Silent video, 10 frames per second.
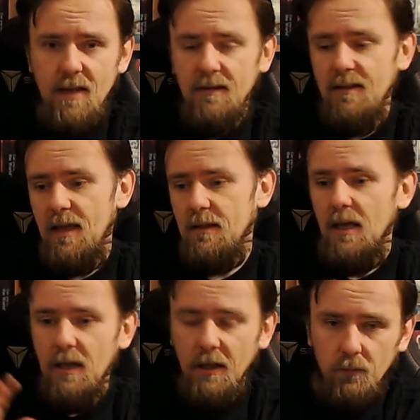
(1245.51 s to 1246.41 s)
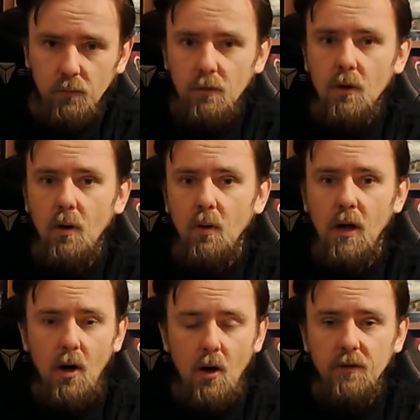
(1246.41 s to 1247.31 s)
and then it will go
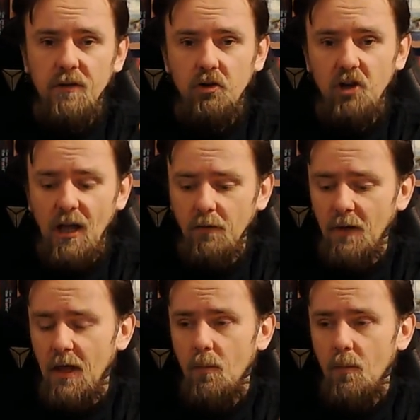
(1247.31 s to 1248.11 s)
on the shelf.